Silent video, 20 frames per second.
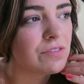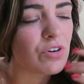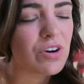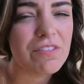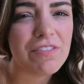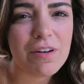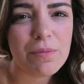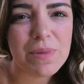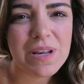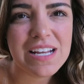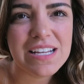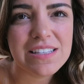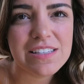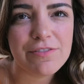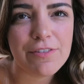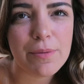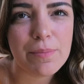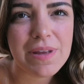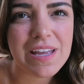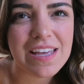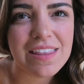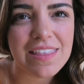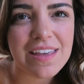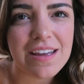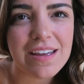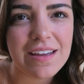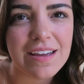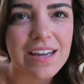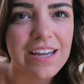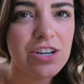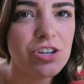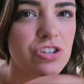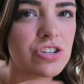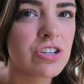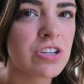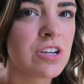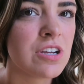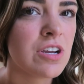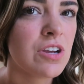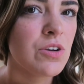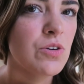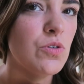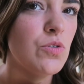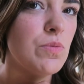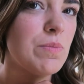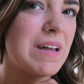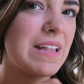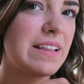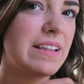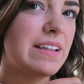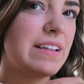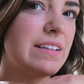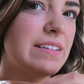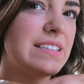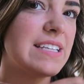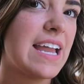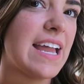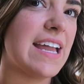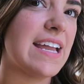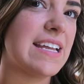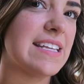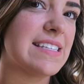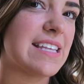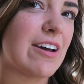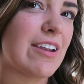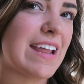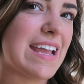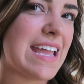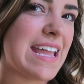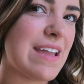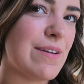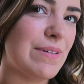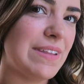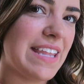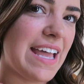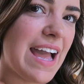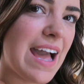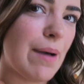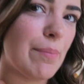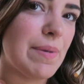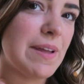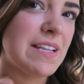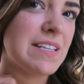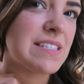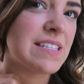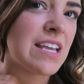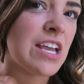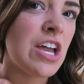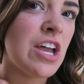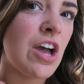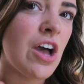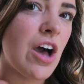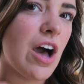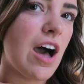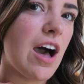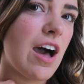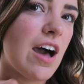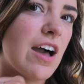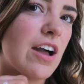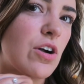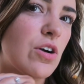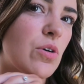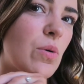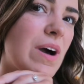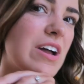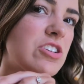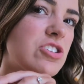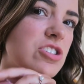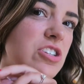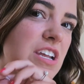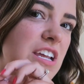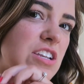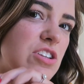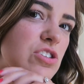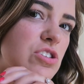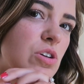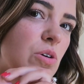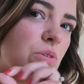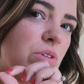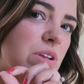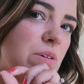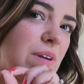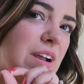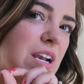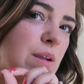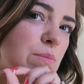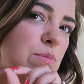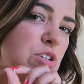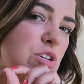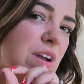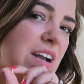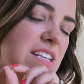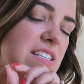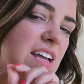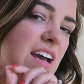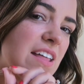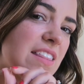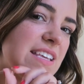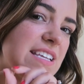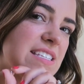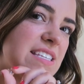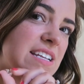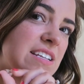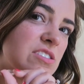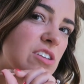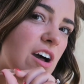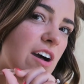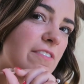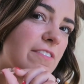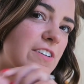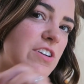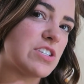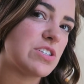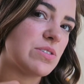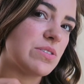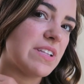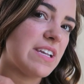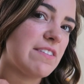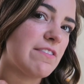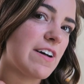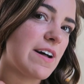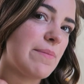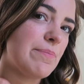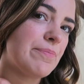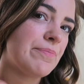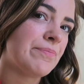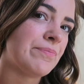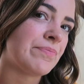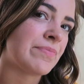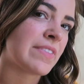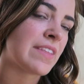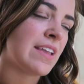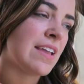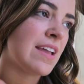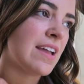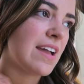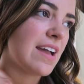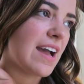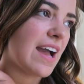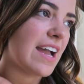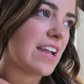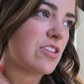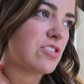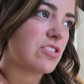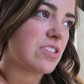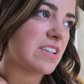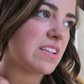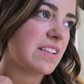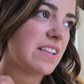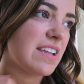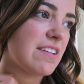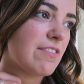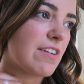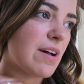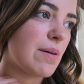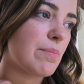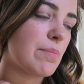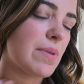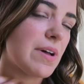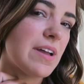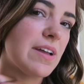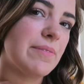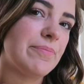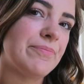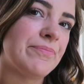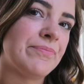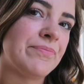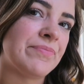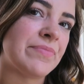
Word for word: forty-five minutes from me, I think, ish. Ooh, my little tag is out. I hate when that happens. Uh, question, totally random. Do you guys cut these things off or do you leave them? I usually leave them, but